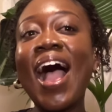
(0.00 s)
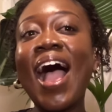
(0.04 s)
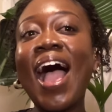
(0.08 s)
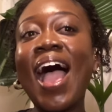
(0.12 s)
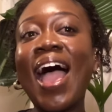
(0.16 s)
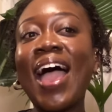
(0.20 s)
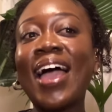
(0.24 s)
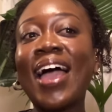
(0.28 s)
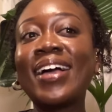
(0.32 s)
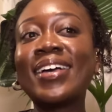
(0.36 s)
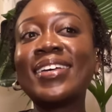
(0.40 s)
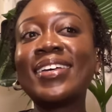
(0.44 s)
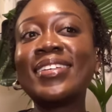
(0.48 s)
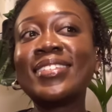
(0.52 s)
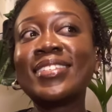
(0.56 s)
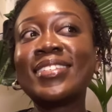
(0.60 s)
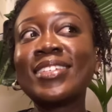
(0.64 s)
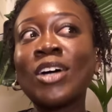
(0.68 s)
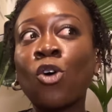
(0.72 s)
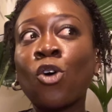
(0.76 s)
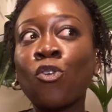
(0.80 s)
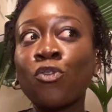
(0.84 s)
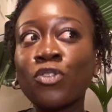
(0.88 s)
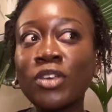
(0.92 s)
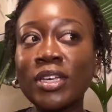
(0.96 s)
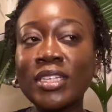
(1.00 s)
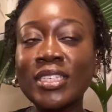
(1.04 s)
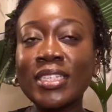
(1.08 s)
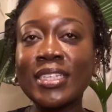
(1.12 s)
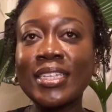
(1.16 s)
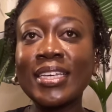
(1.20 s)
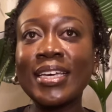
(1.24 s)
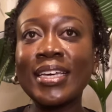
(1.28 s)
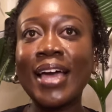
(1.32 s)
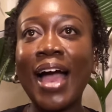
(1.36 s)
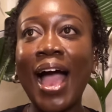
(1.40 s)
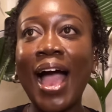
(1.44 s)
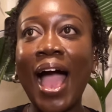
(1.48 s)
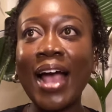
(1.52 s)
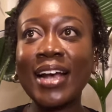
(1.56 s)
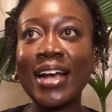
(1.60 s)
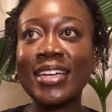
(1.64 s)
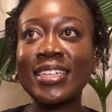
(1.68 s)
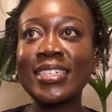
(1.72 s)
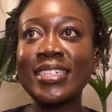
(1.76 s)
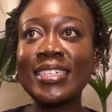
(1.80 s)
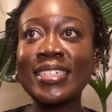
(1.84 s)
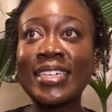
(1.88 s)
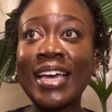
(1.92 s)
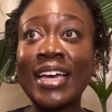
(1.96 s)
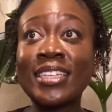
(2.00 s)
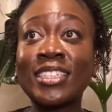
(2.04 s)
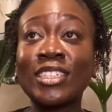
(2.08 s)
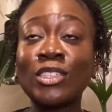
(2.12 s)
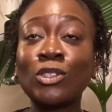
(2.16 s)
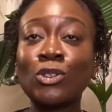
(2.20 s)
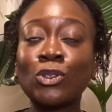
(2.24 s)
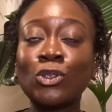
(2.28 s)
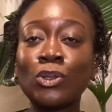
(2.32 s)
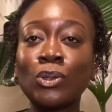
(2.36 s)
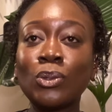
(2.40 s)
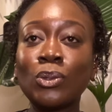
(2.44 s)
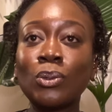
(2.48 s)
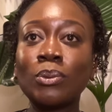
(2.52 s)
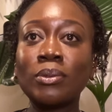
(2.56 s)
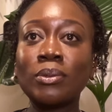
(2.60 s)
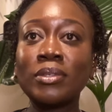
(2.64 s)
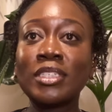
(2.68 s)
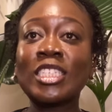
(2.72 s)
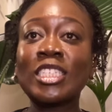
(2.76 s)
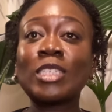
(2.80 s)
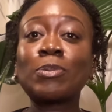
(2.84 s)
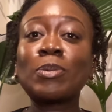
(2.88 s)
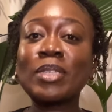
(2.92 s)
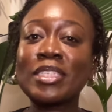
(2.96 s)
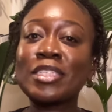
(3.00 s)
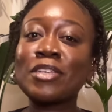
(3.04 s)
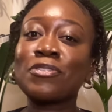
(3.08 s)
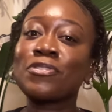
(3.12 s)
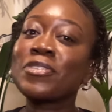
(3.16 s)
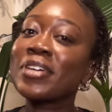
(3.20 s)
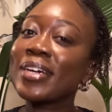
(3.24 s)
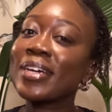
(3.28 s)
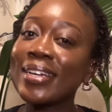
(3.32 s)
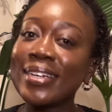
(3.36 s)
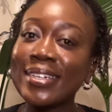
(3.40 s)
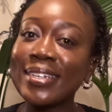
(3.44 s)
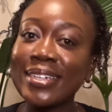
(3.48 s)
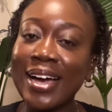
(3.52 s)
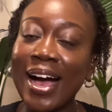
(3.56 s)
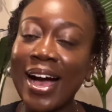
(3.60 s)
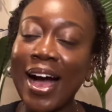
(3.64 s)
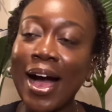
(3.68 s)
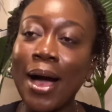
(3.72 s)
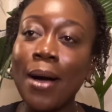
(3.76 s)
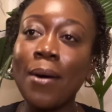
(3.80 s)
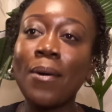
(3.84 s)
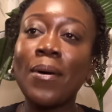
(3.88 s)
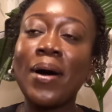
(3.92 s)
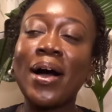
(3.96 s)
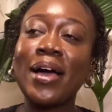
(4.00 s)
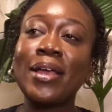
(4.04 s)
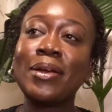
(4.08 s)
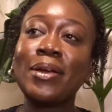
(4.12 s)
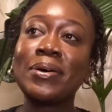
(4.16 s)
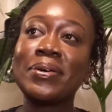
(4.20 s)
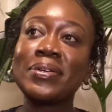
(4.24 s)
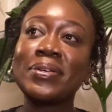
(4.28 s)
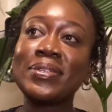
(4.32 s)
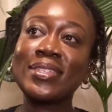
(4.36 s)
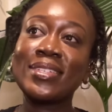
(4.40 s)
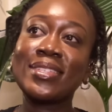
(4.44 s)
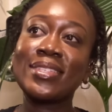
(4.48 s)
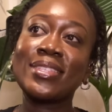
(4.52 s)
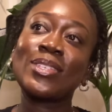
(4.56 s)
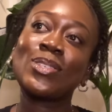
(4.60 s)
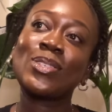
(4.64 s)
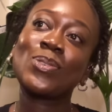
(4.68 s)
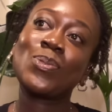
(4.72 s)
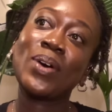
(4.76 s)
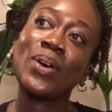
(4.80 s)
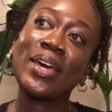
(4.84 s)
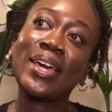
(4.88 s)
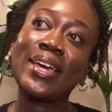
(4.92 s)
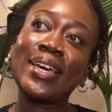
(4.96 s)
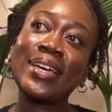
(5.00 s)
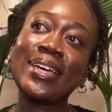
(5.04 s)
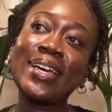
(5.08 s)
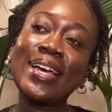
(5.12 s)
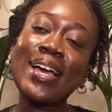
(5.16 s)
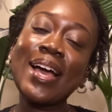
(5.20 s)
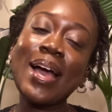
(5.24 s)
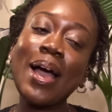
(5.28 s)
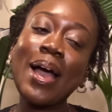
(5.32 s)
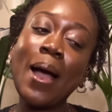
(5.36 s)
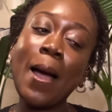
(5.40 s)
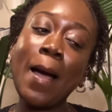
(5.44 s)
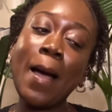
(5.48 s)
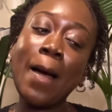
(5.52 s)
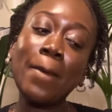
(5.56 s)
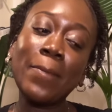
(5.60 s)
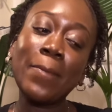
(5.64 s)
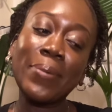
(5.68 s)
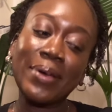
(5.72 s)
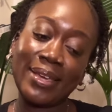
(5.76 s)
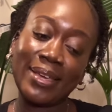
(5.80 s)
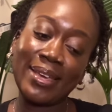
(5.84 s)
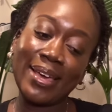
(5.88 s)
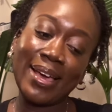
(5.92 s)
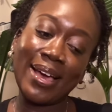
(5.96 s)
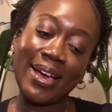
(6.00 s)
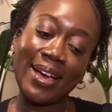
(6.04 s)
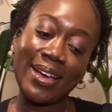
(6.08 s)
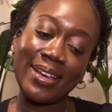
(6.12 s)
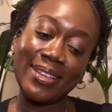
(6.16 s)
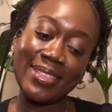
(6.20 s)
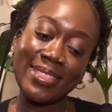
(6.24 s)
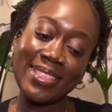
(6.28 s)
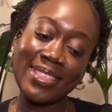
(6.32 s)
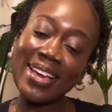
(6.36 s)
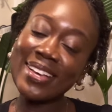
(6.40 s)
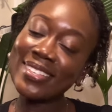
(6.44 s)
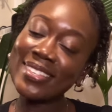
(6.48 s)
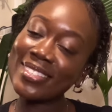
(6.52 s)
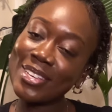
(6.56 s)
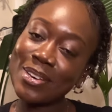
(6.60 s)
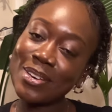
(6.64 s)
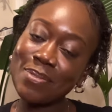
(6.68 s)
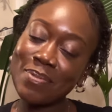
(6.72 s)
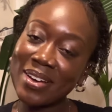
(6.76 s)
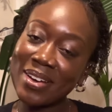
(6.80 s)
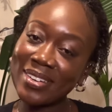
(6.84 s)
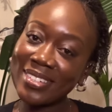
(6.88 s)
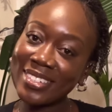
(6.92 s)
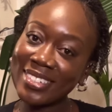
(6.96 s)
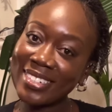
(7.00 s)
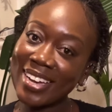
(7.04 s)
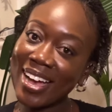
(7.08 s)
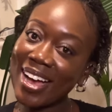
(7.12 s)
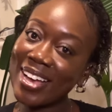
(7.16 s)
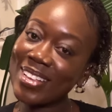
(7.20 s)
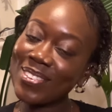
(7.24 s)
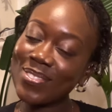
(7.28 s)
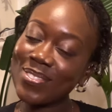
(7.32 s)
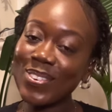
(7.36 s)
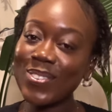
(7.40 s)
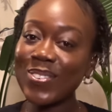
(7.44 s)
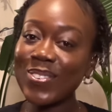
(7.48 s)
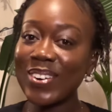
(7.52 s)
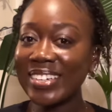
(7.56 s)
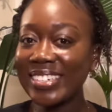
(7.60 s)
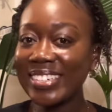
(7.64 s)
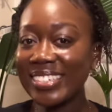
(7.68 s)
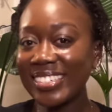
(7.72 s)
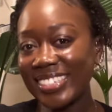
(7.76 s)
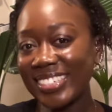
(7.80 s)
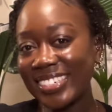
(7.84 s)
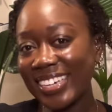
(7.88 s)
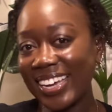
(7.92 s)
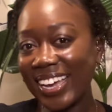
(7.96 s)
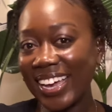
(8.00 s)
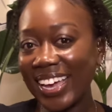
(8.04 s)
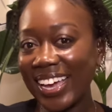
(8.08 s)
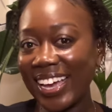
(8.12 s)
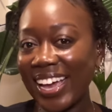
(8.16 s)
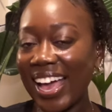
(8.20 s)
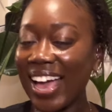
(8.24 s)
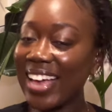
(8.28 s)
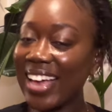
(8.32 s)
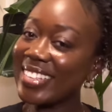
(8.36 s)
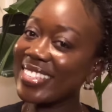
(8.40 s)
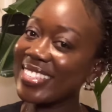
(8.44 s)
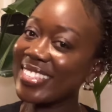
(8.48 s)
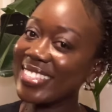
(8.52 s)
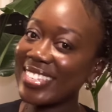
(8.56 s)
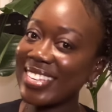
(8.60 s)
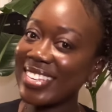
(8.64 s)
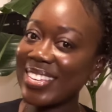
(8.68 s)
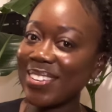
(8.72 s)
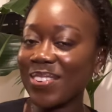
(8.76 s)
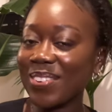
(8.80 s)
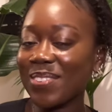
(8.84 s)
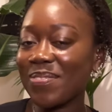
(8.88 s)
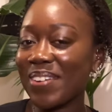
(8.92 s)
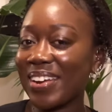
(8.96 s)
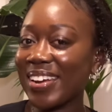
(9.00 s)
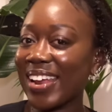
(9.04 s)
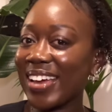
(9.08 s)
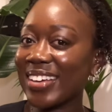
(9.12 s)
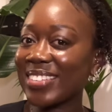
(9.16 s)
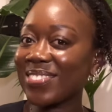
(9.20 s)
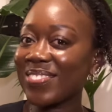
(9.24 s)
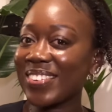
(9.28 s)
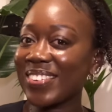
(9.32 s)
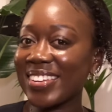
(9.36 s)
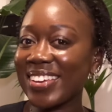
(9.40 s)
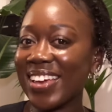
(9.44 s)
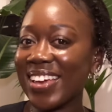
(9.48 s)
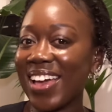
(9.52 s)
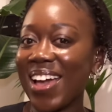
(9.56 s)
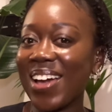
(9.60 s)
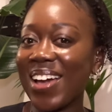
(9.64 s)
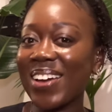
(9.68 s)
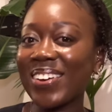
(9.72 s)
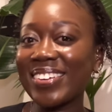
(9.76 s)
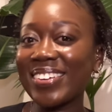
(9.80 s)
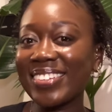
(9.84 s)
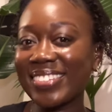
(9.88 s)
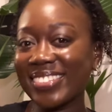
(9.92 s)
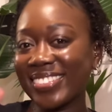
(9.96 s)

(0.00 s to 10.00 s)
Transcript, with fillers: and obviously actually get into specifically how I lost this weight. But yeah, thanks so much guys for watching and see you in my next video.